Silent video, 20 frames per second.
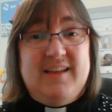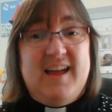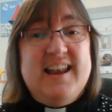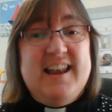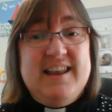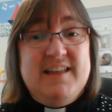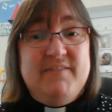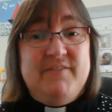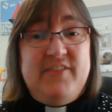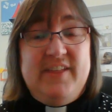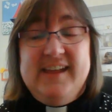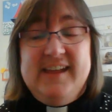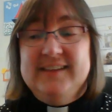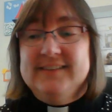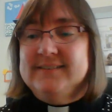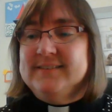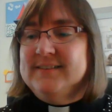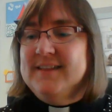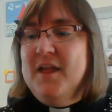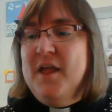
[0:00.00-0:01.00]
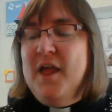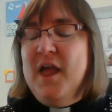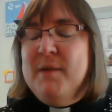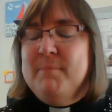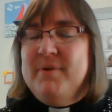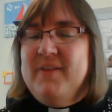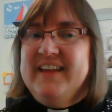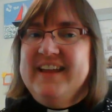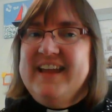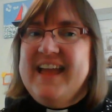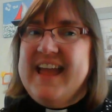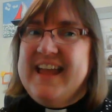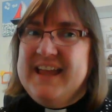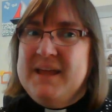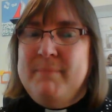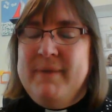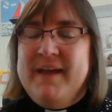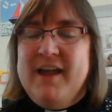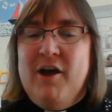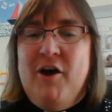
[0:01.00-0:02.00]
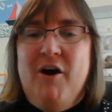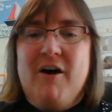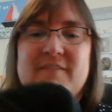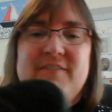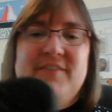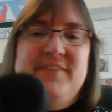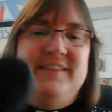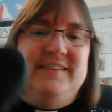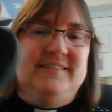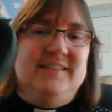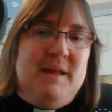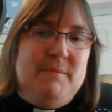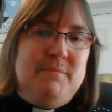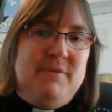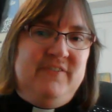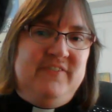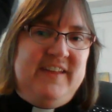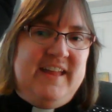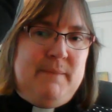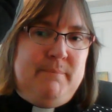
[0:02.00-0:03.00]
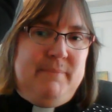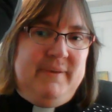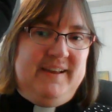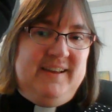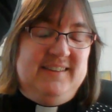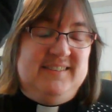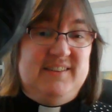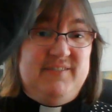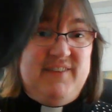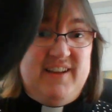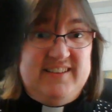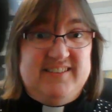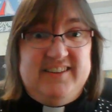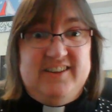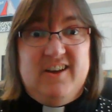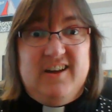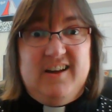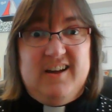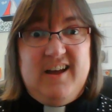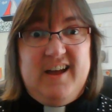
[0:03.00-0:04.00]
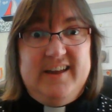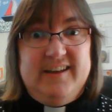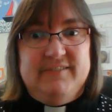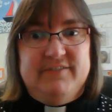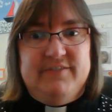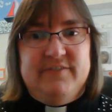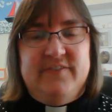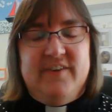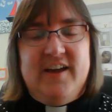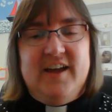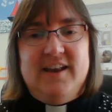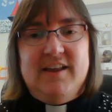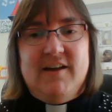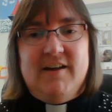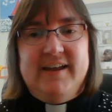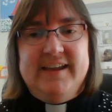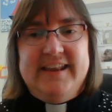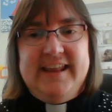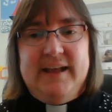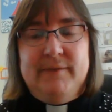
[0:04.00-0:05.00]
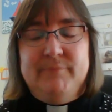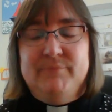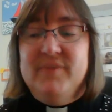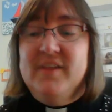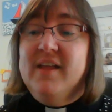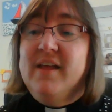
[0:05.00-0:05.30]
I love these, but they're getting a bit hot for this time of year because they've actually got a kind of fur lining.